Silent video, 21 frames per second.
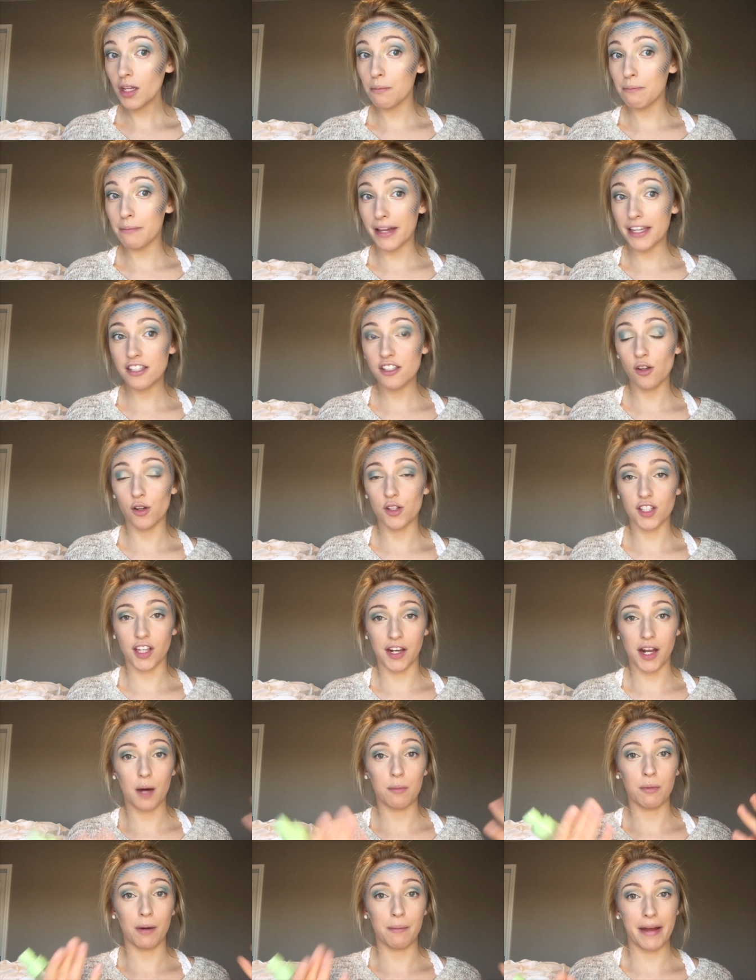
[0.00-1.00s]
mist, so it's going
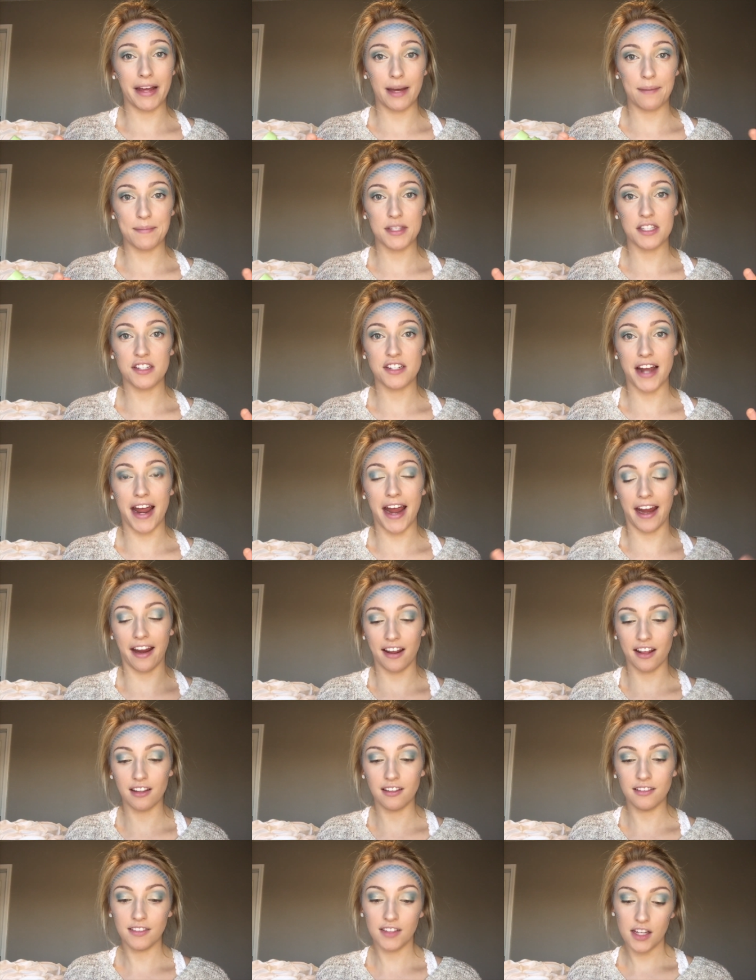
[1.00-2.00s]
to help our makeup
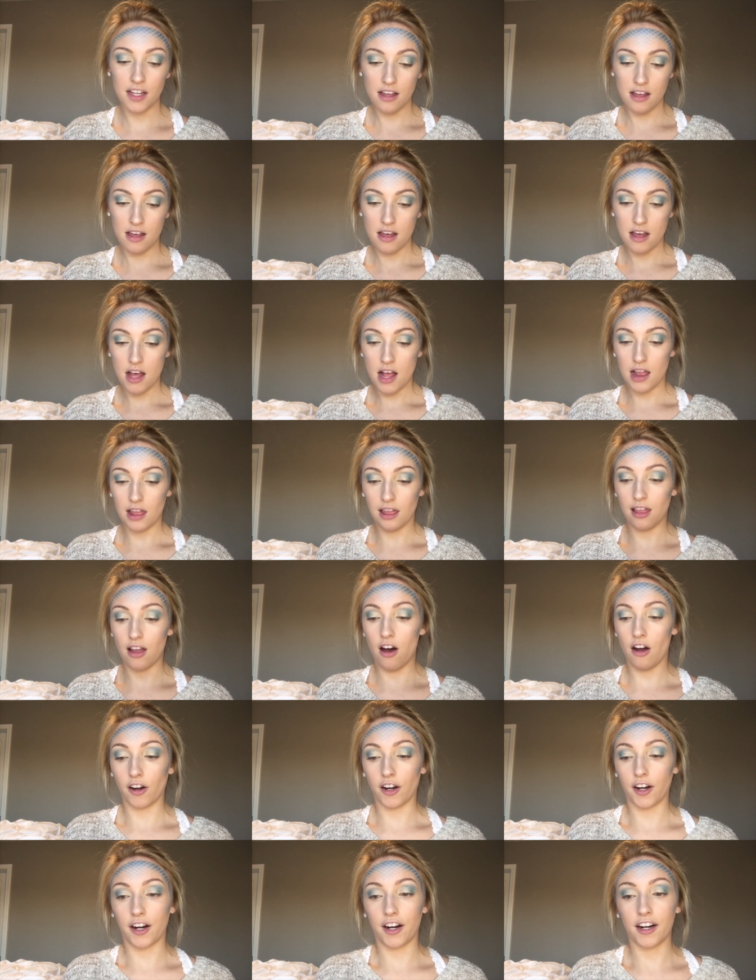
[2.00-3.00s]
stay
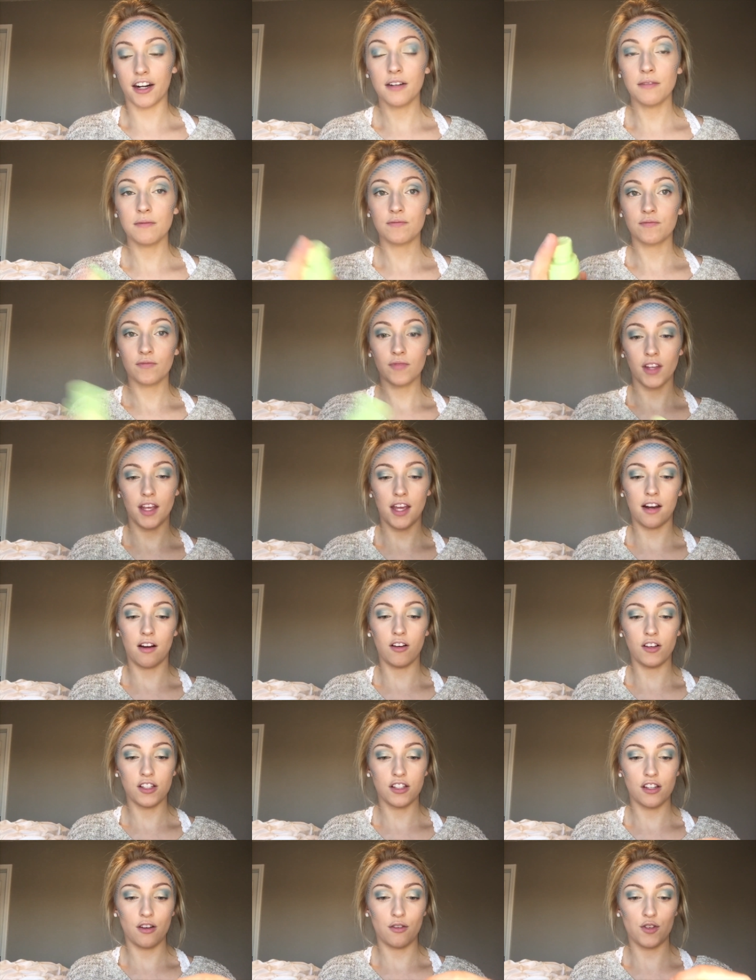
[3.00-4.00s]
longer and
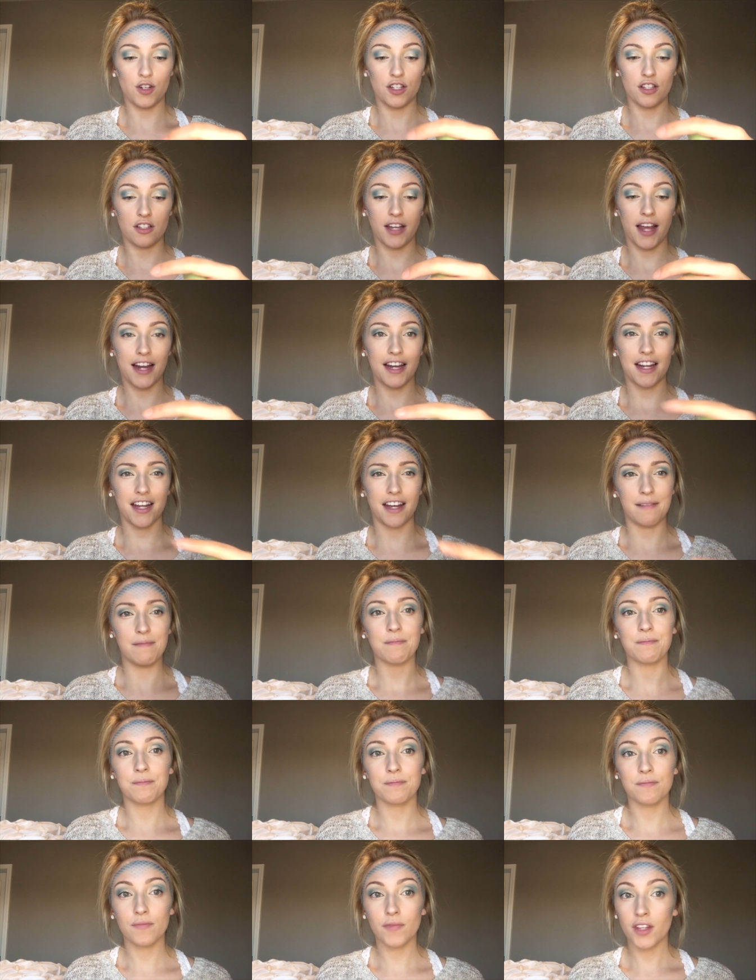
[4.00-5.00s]
also just kind of
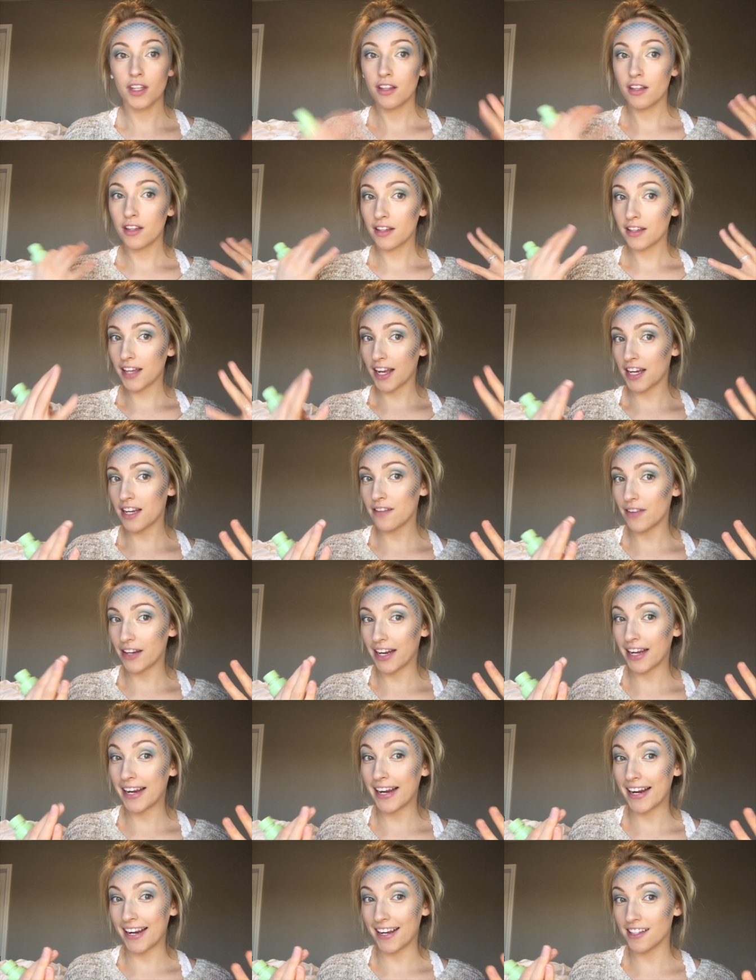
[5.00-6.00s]

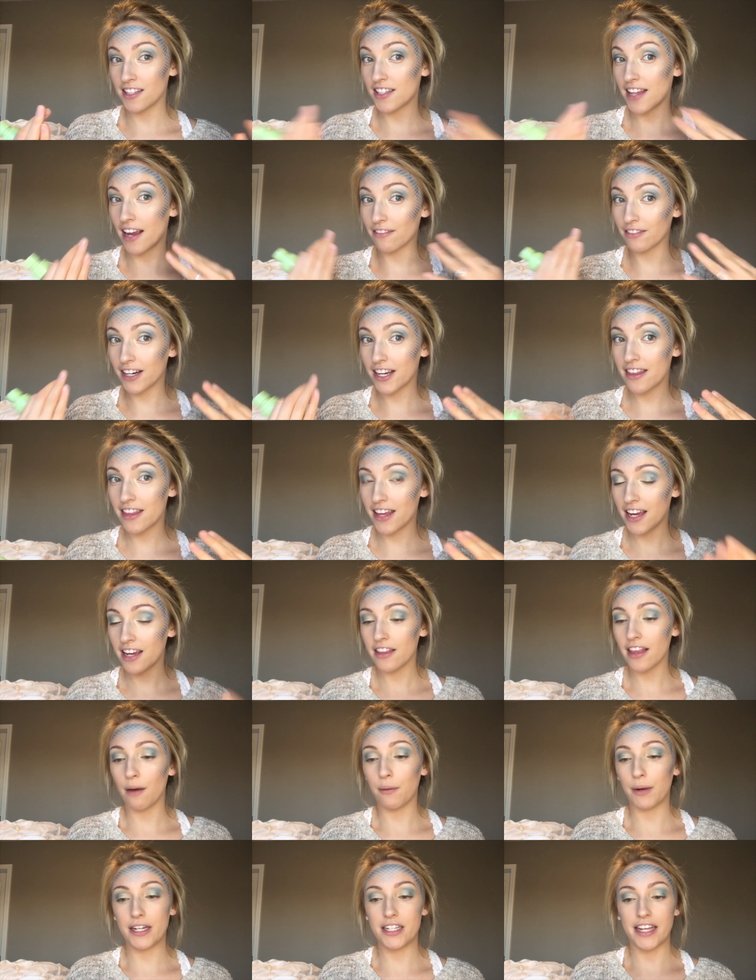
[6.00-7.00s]
enhance everything
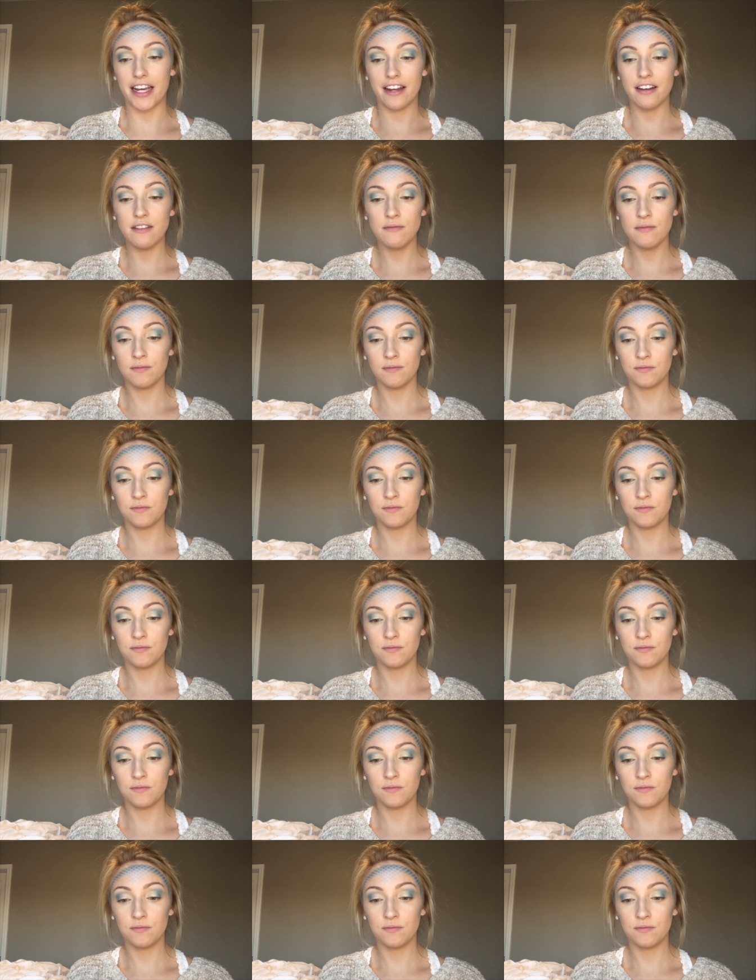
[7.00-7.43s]
that we did.